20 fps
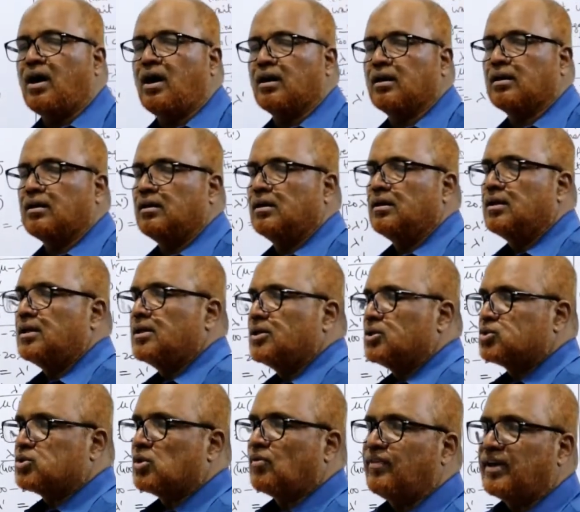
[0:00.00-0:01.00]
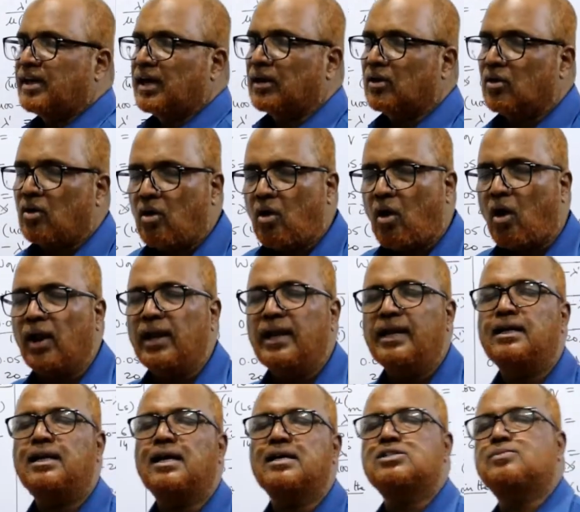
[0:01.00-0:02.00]
R. So we can call
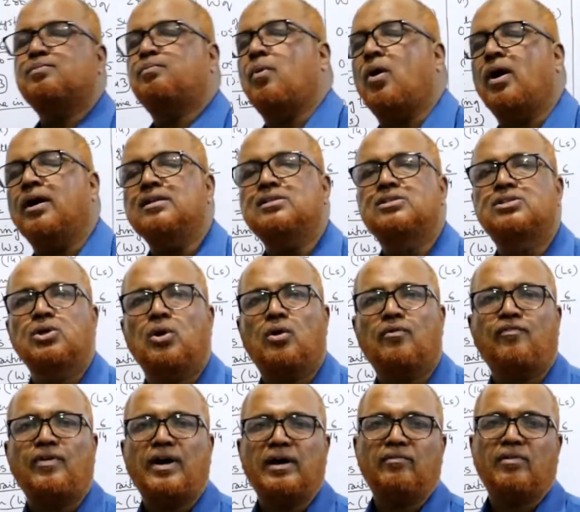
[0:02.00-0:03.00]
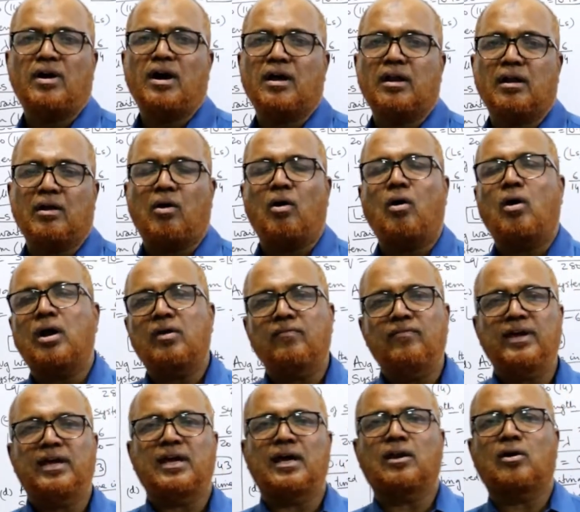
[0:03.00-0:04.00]
it as 0.05 R or
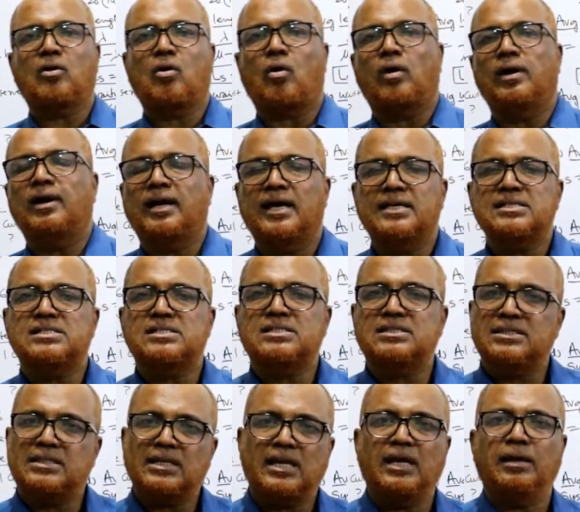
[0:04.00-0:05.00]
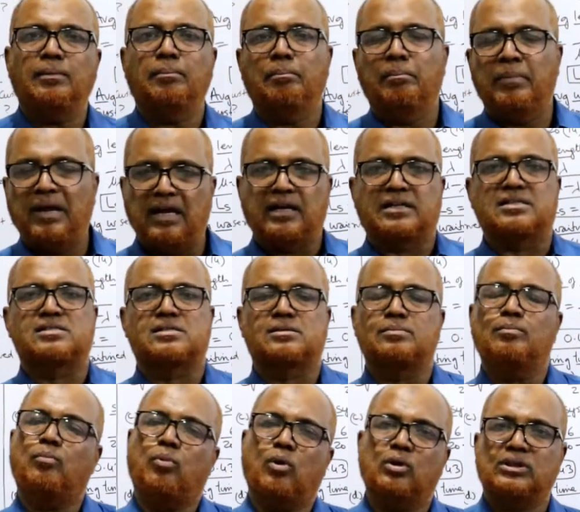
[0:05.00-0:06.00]
we can call it as 3
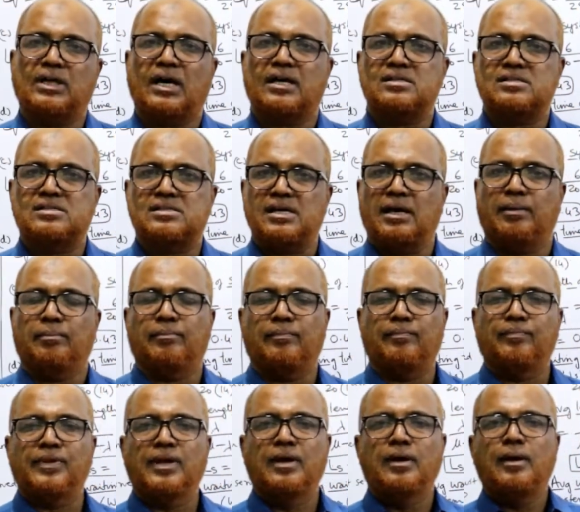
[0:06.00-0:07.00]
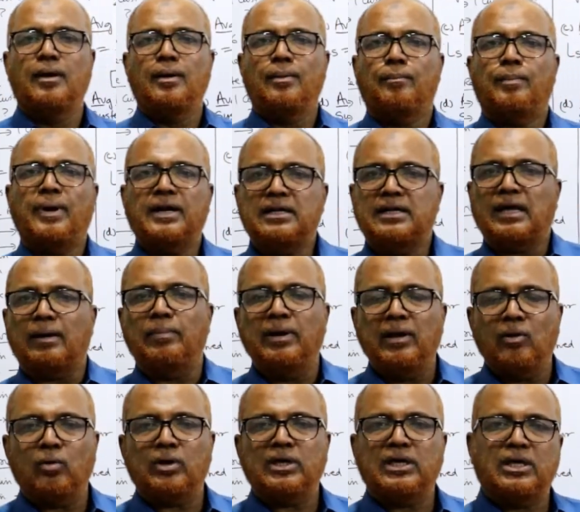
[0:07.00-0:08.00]
minutes. Both are same. But
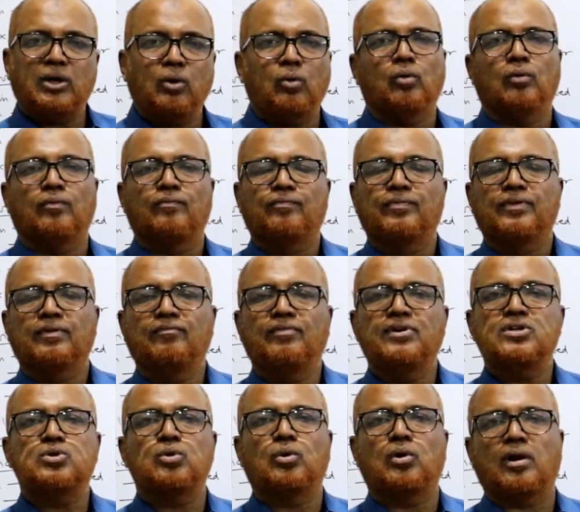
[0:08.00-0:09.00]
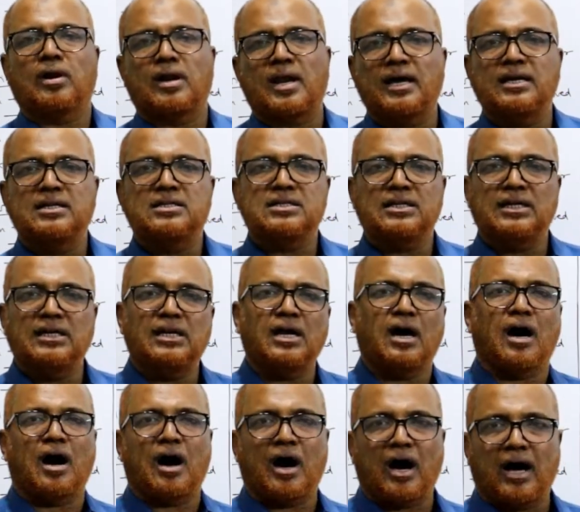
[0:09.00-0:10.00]
WQ, we should write
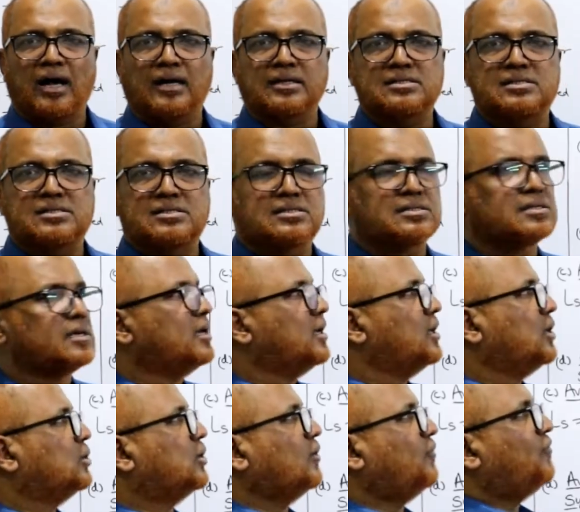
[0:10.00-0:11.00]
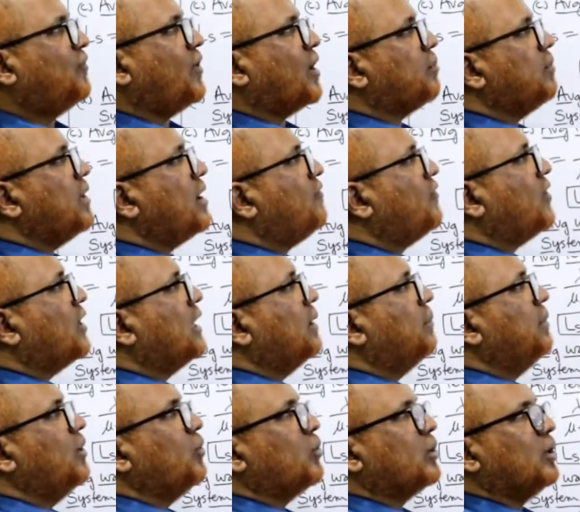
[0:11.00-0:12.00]
in Rs. The formula for
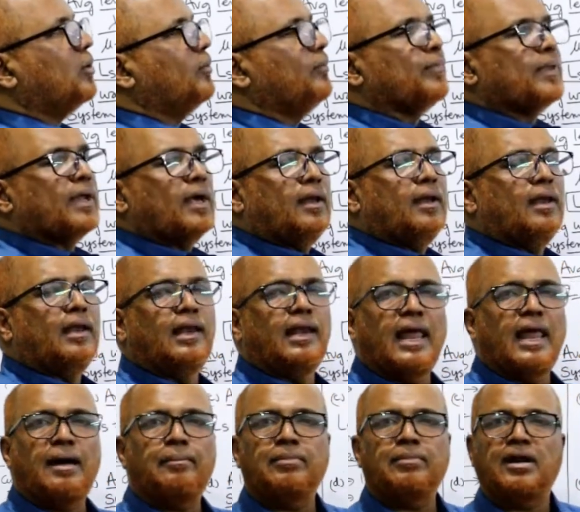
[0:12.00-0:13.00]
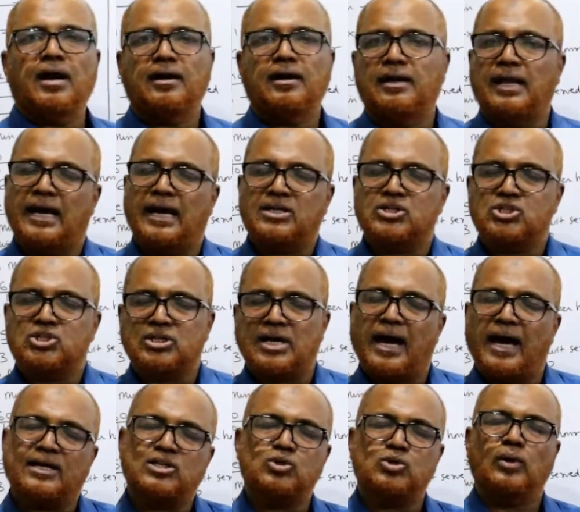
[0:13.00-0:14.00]
WQ, lambda dash,
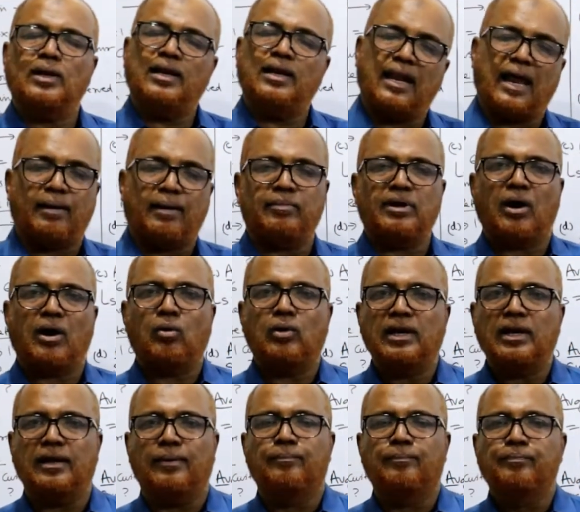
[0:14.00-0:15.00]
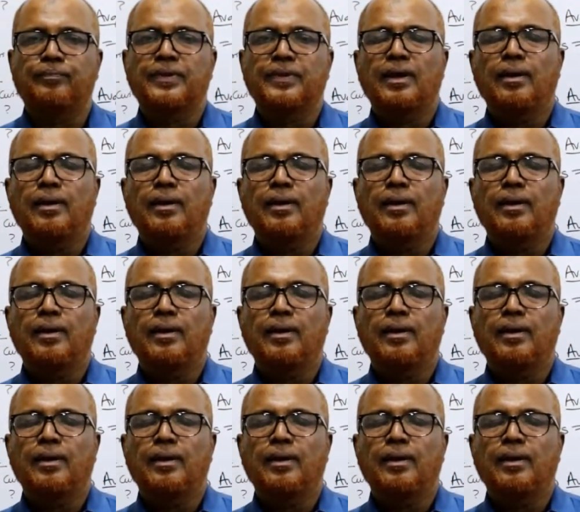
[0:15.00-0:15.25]
actually lambda only.